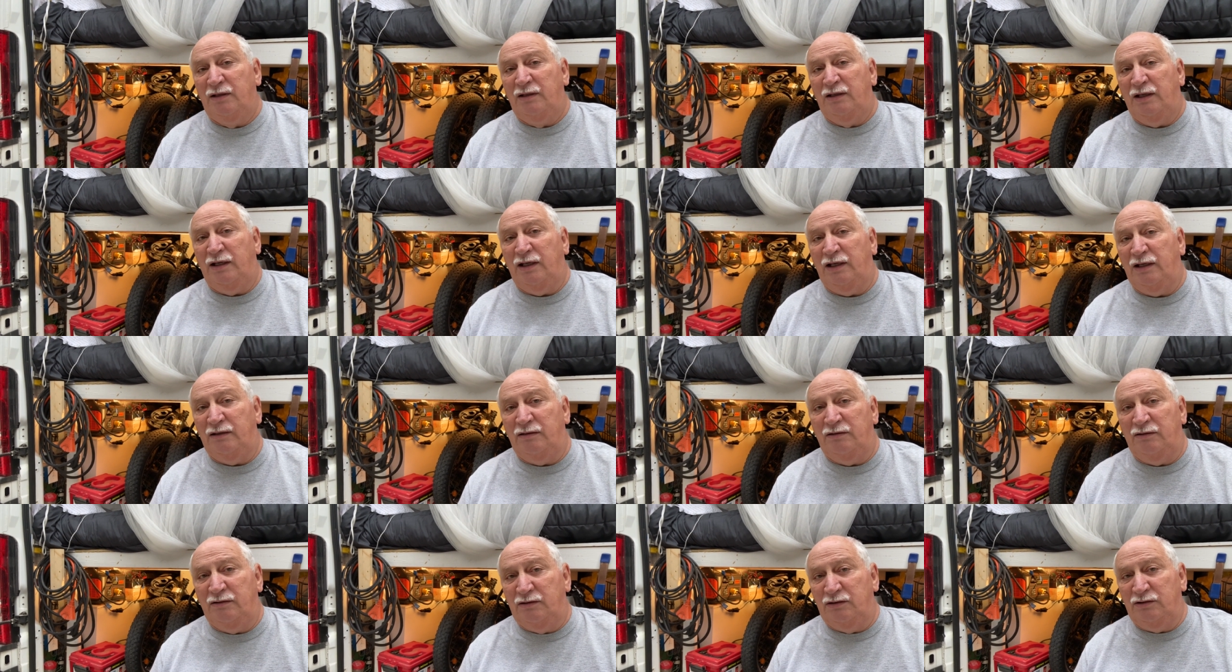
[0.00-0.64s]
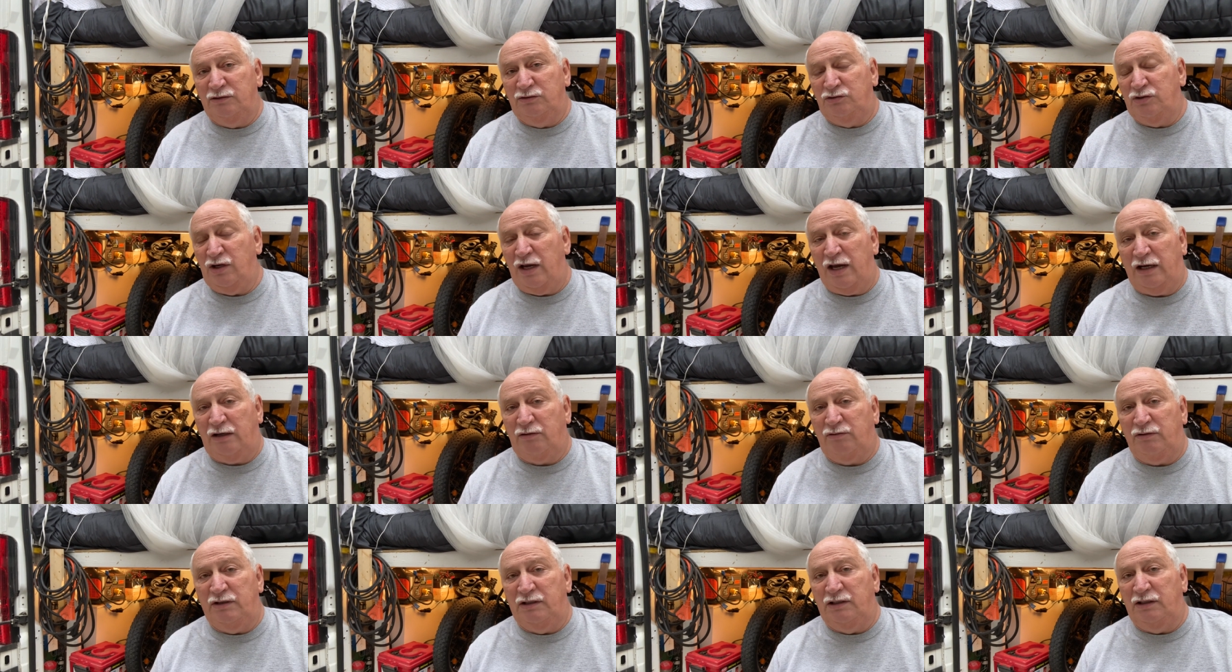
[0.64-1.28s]
and this
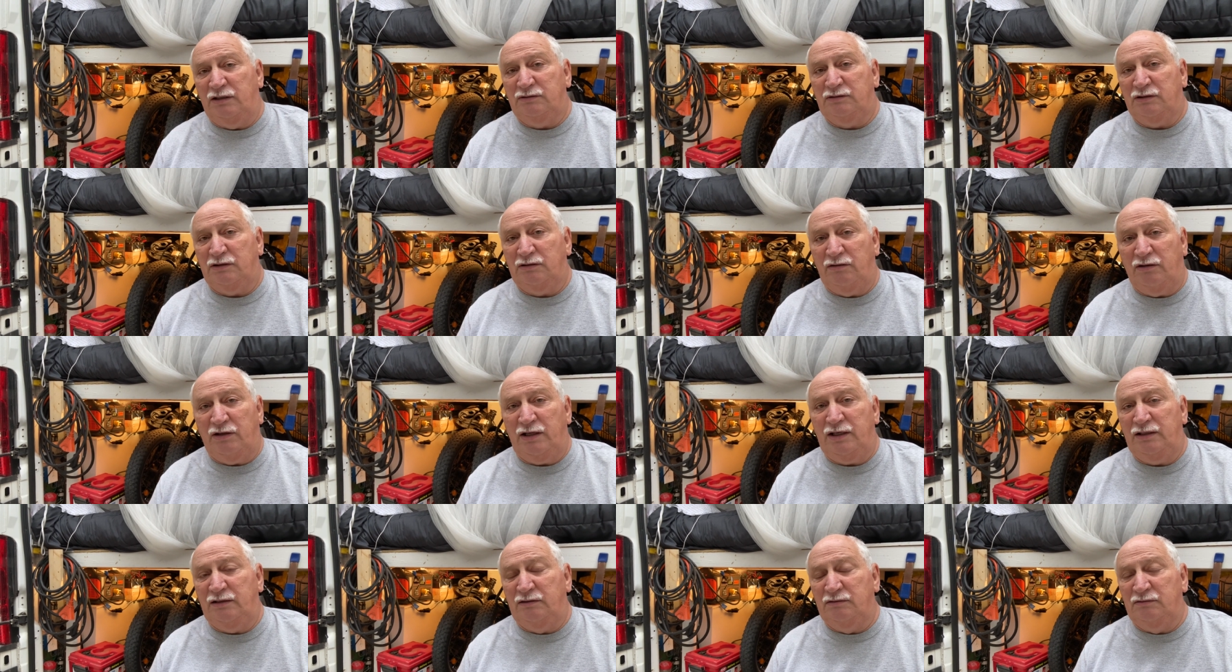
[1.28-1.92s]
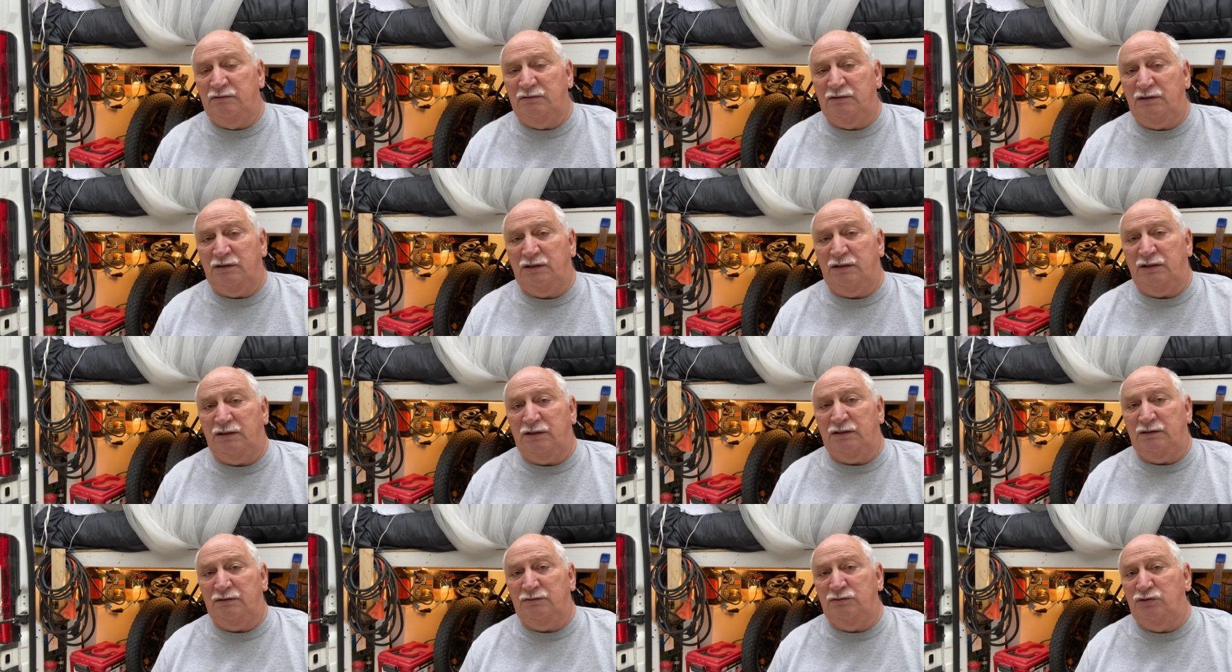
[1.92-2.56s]
Jackery does a great
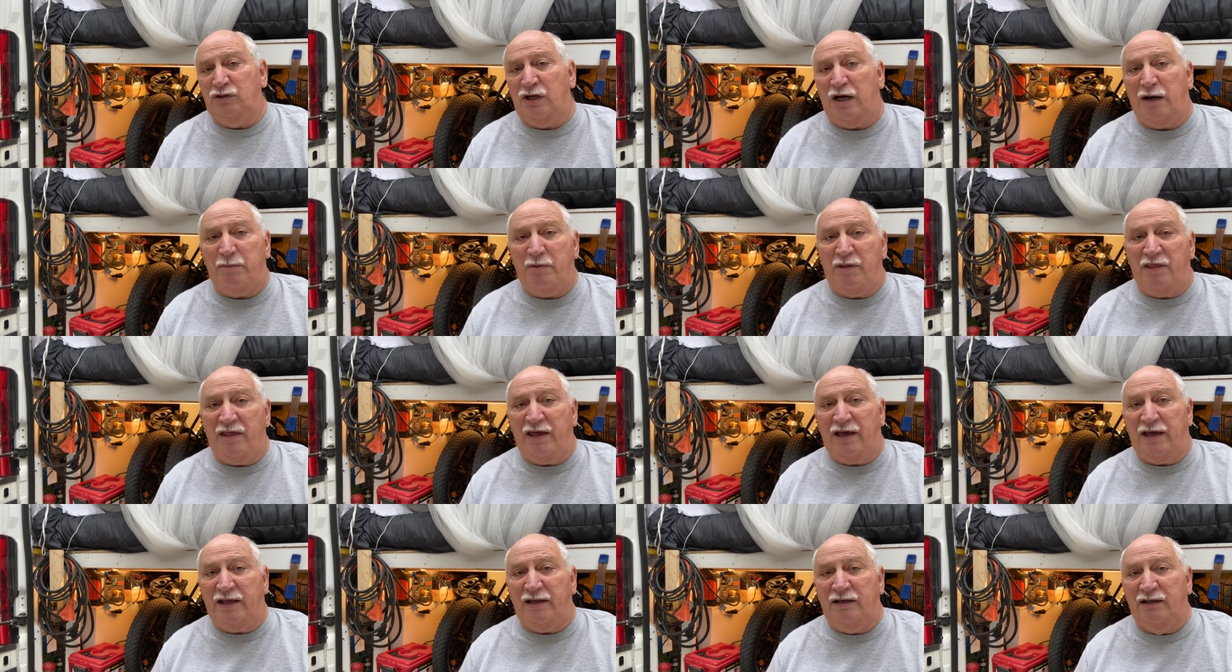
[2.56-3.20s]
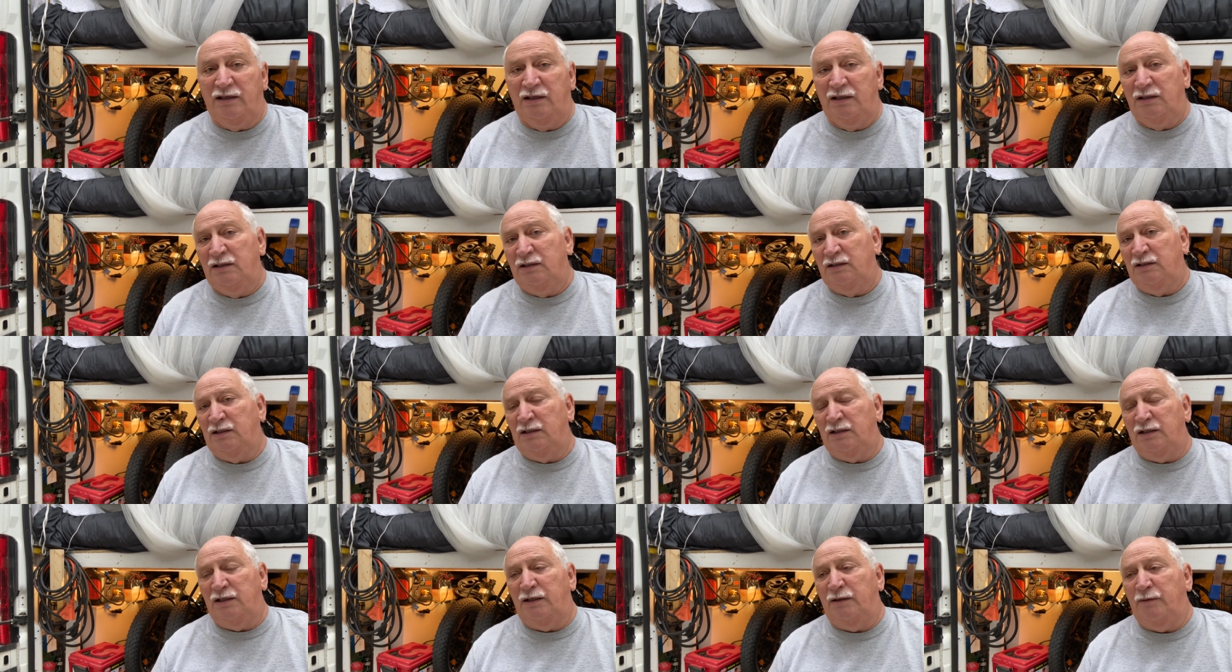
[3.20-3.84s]
job of that.
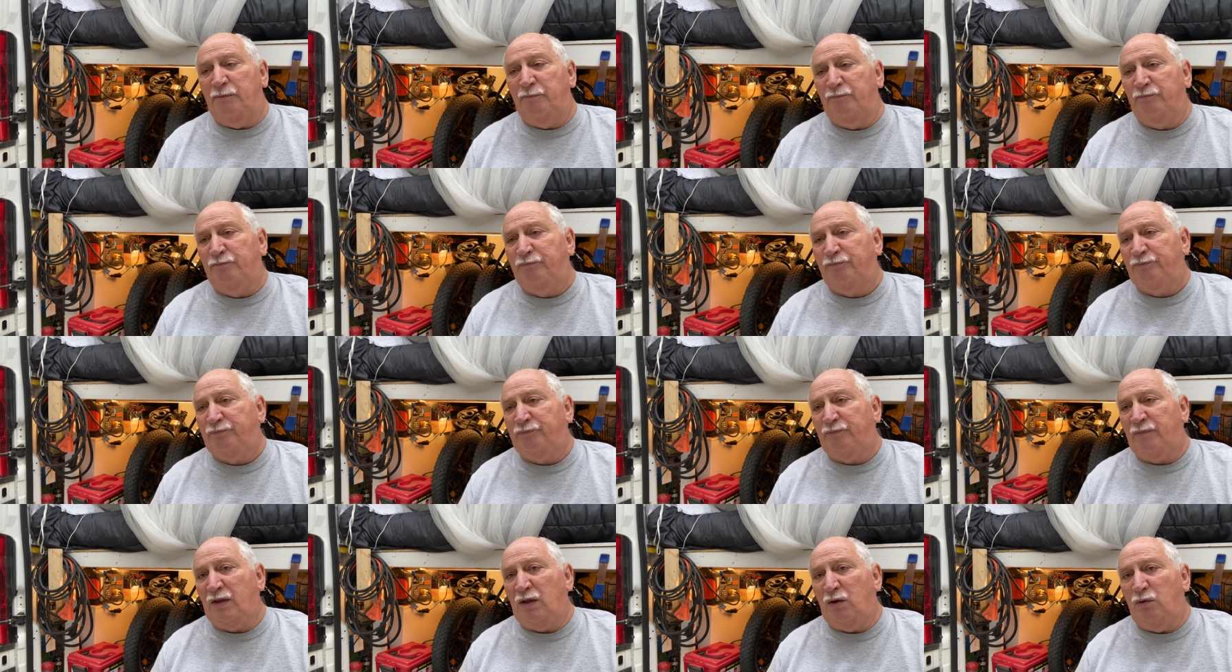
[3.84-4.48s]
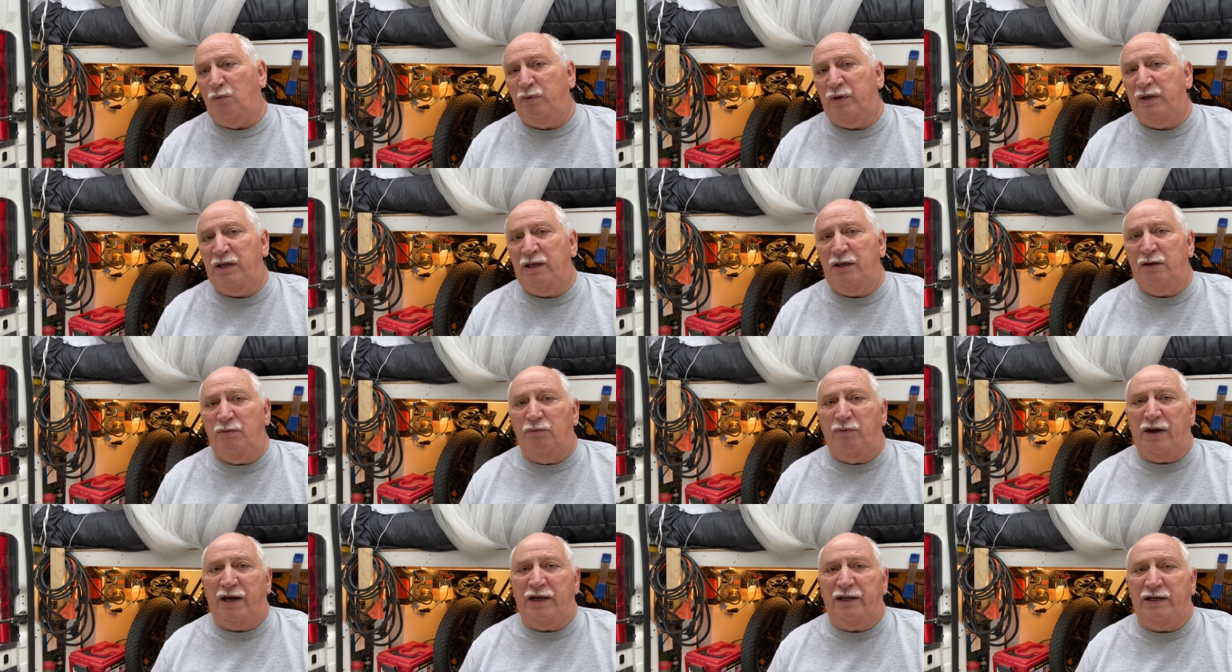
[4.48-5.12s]
We
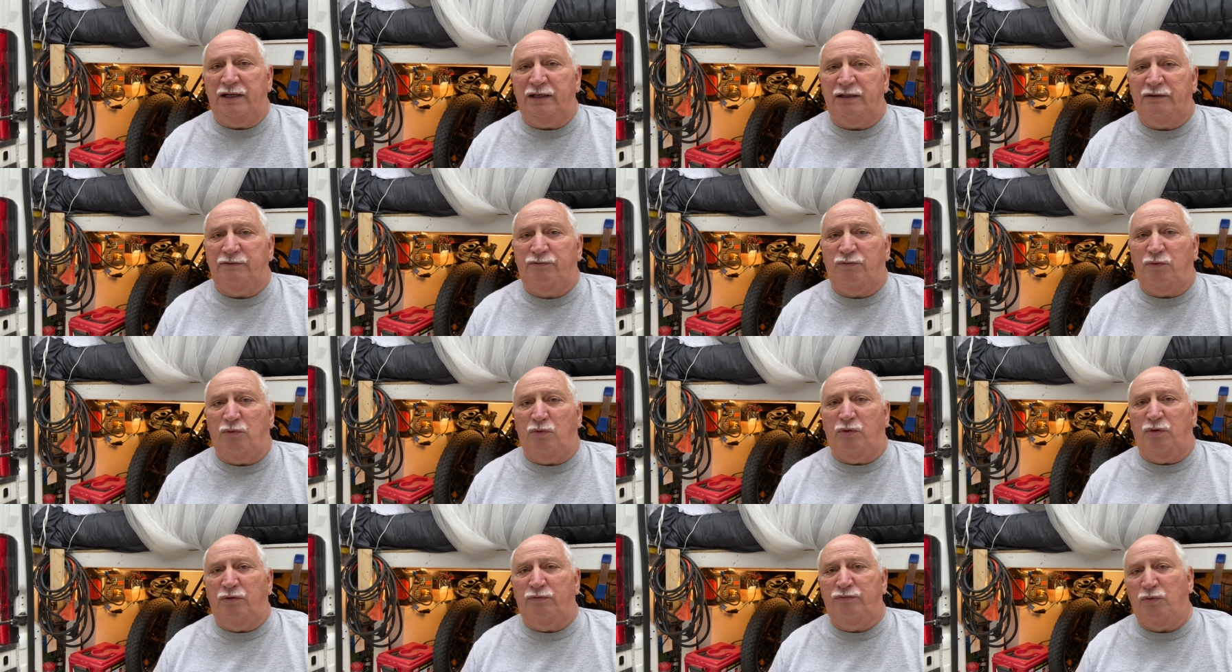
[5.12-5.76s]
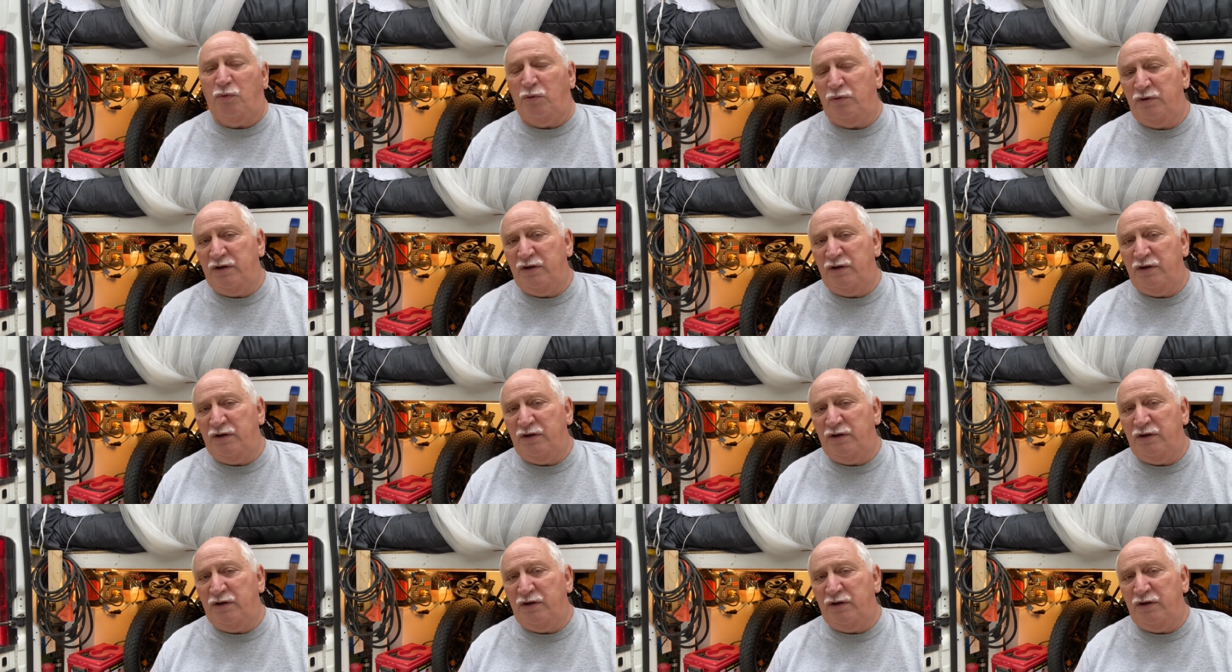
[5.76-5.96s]
ran it for 14